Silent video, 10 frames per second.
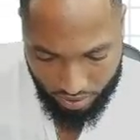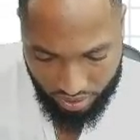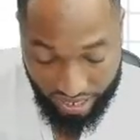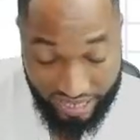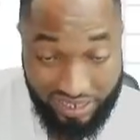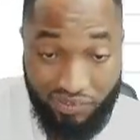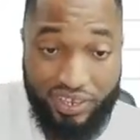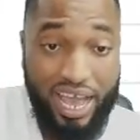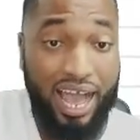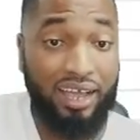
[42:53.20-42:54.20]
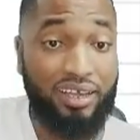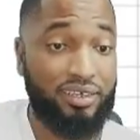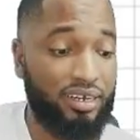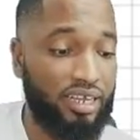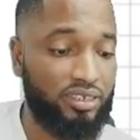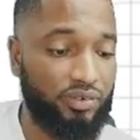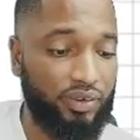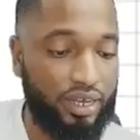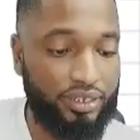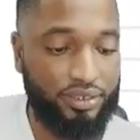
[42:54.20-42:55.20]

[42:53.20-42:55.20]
Length of the arc, length of arc.